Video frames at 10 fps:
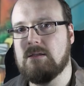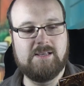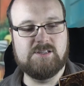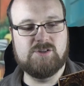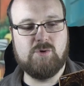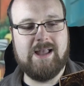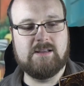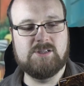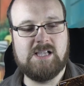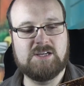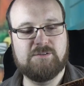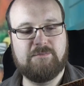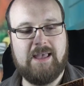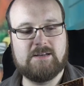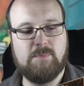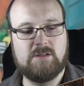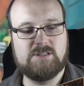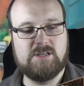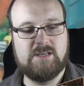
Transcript: It's a dragon/effect monster.